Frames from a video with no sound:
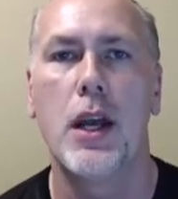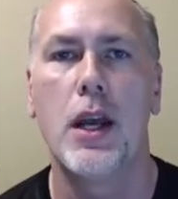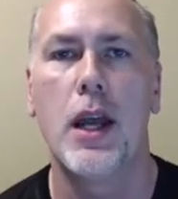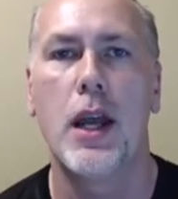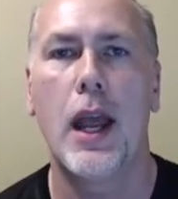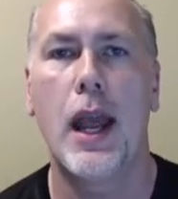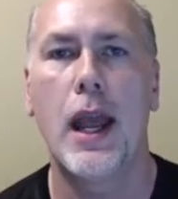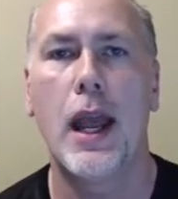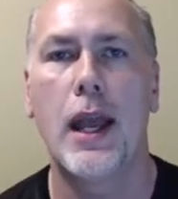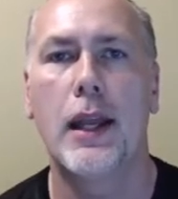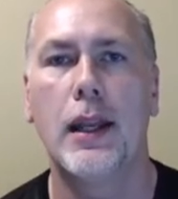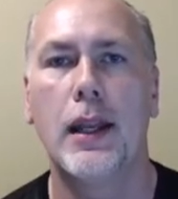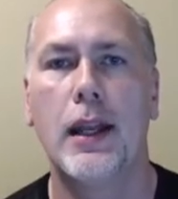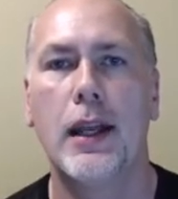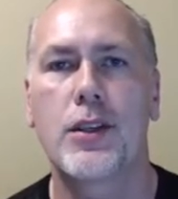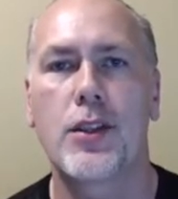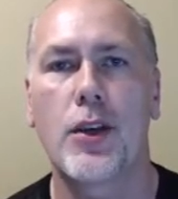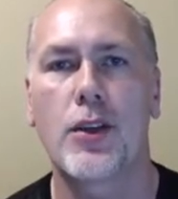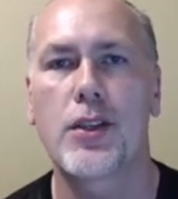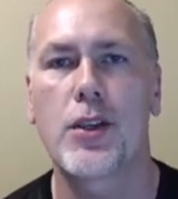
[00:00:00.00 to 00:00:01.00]
and
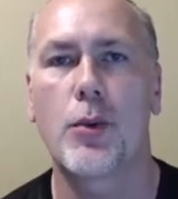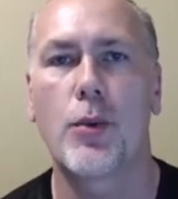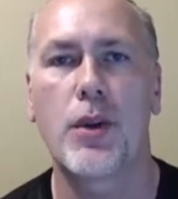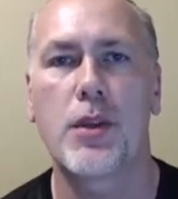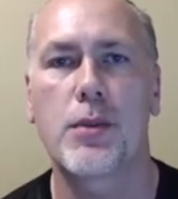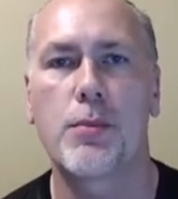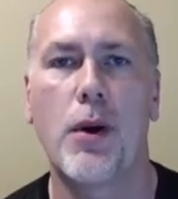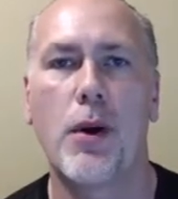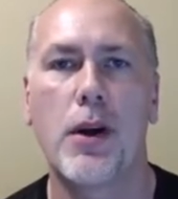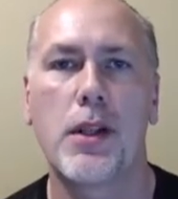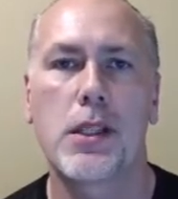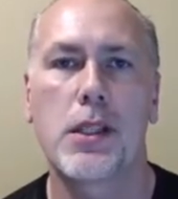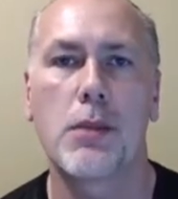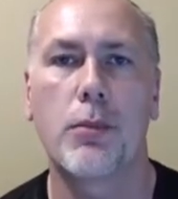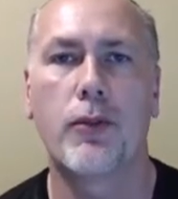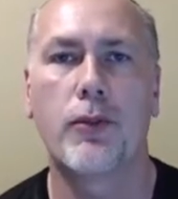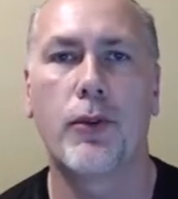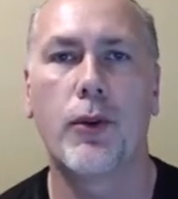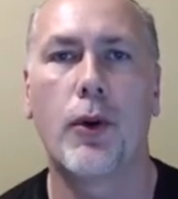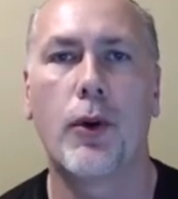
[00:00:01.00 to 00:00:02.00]
it's also responsible
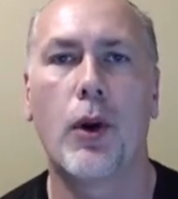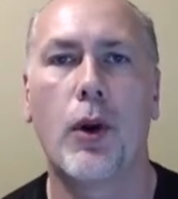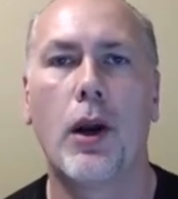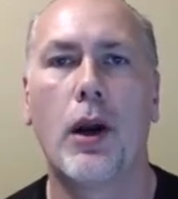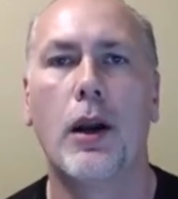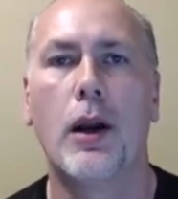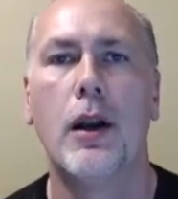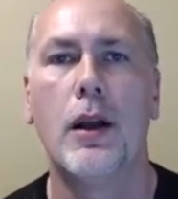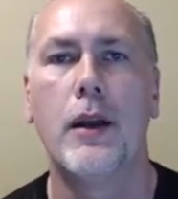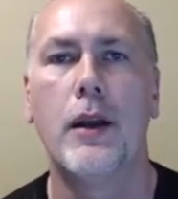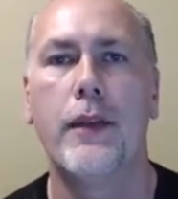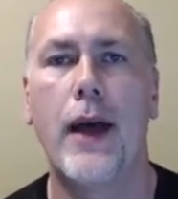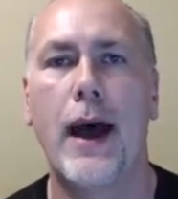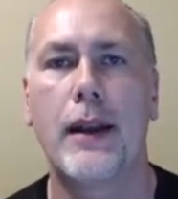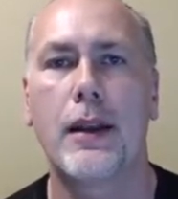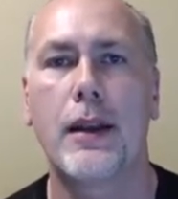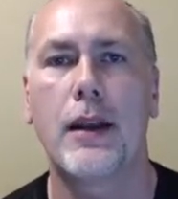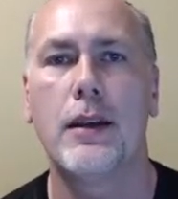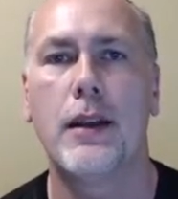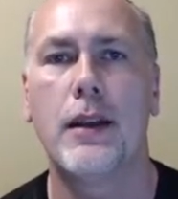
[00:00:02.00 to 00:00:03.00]
for
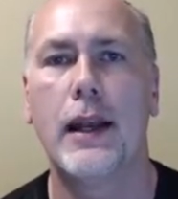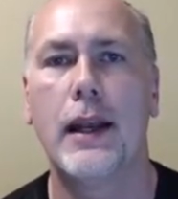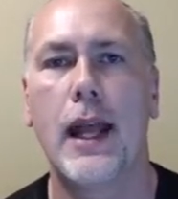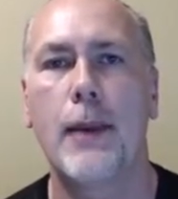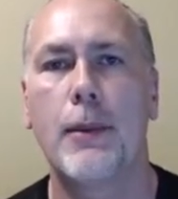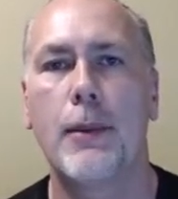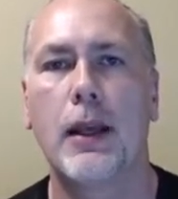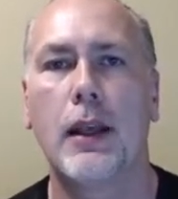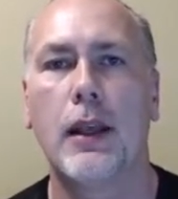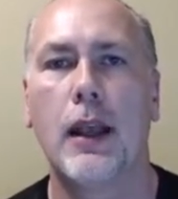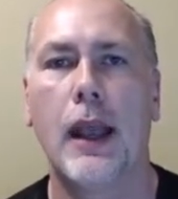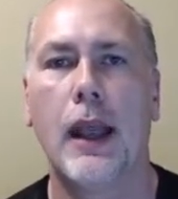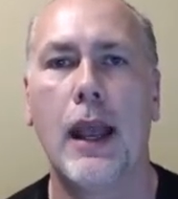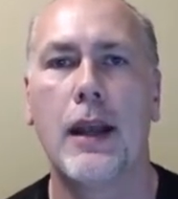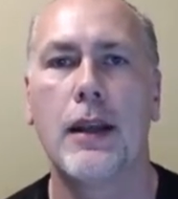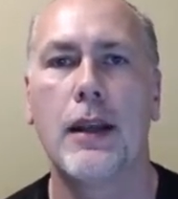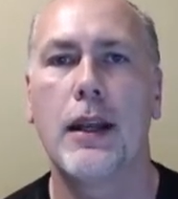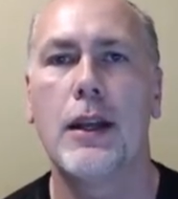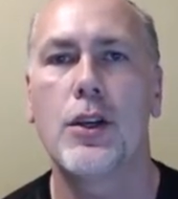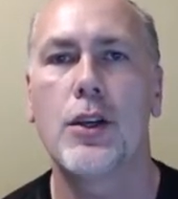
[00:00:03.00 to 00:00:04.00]
that dynamic
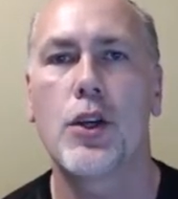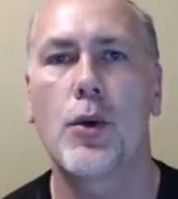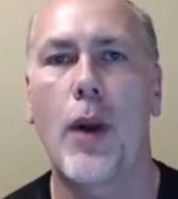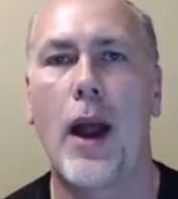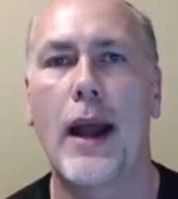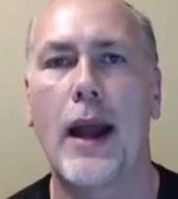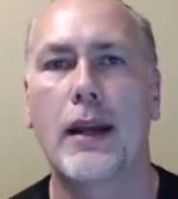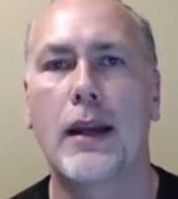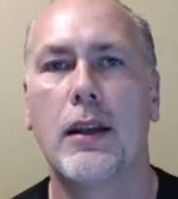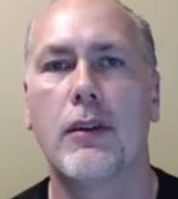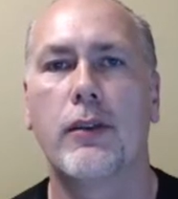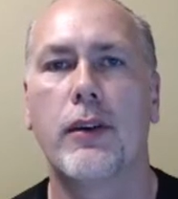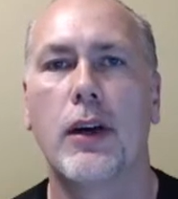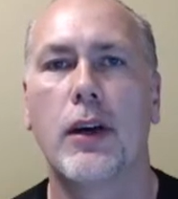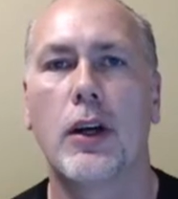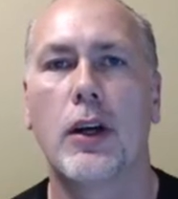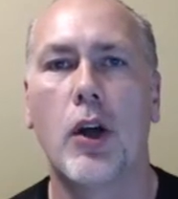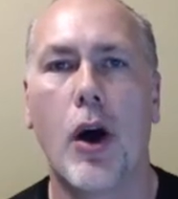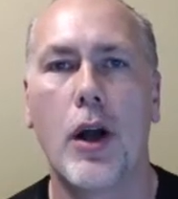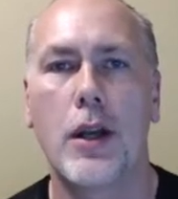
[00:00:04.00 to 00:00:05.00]
and interactive
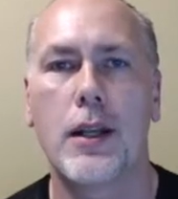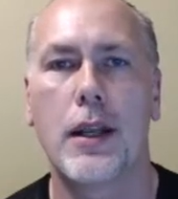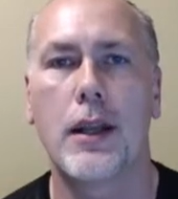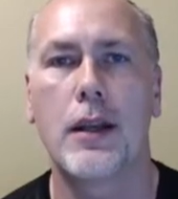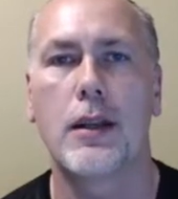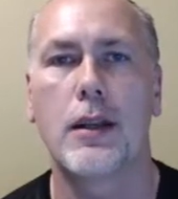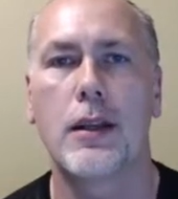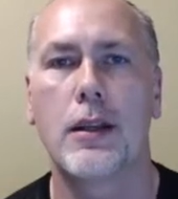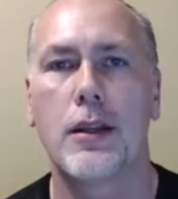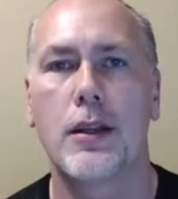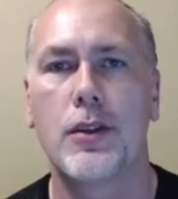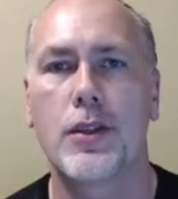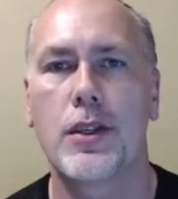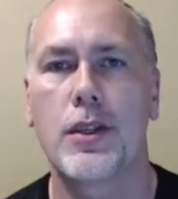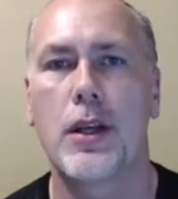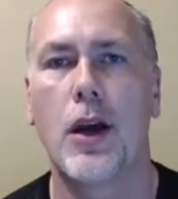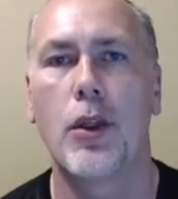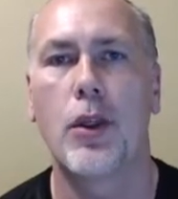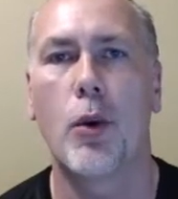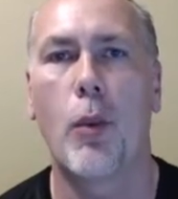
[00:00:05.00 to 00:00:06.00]
content you see
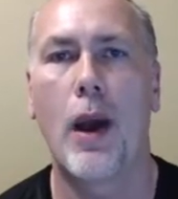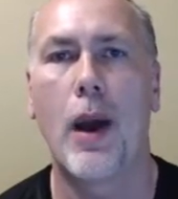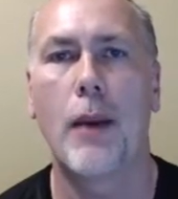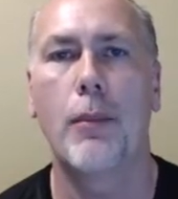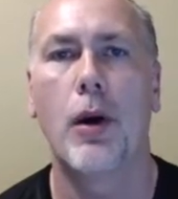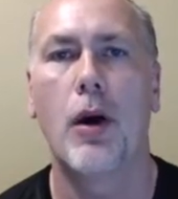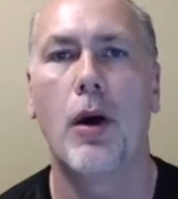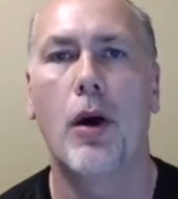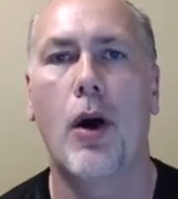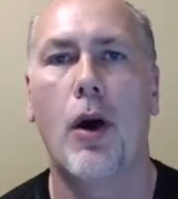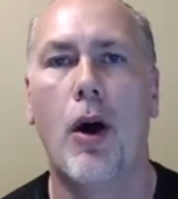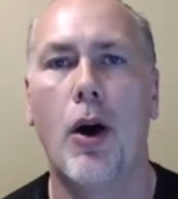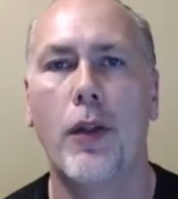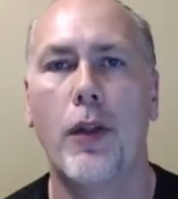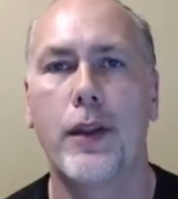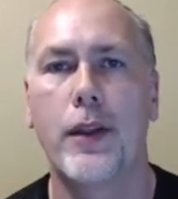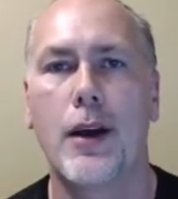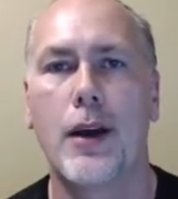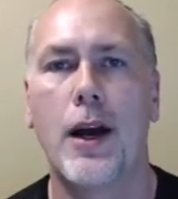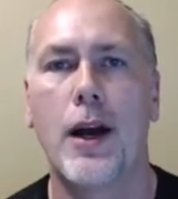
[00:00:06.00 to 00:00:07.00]
on the web all the
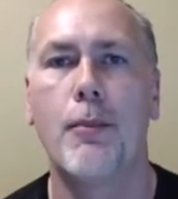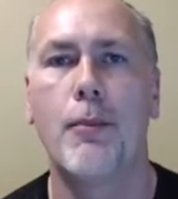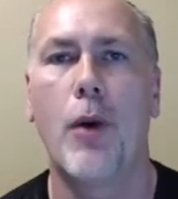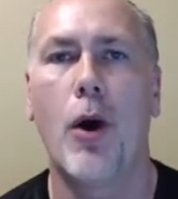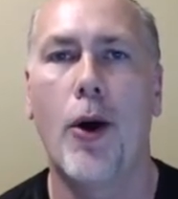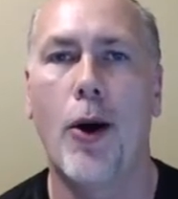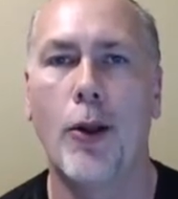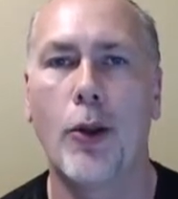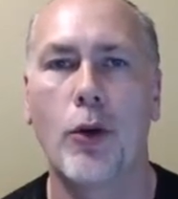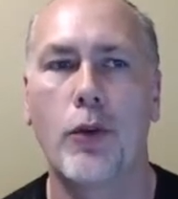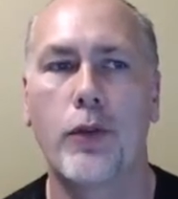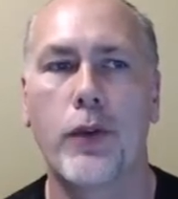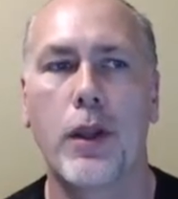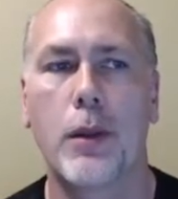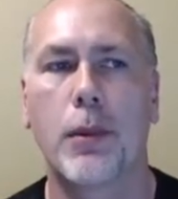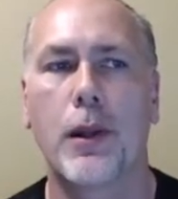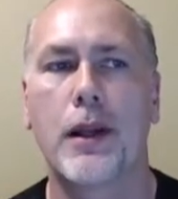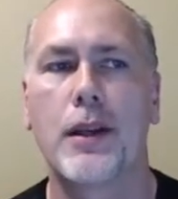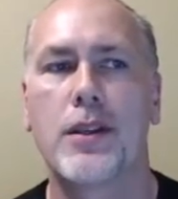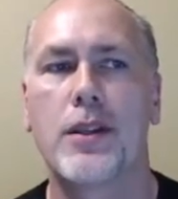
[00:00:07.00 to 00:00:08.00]
time, all over the
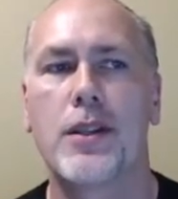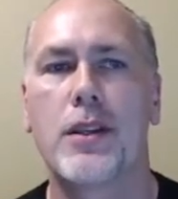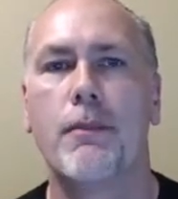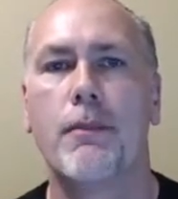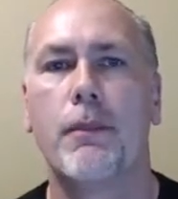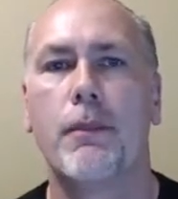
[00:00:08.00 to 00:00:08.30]
place.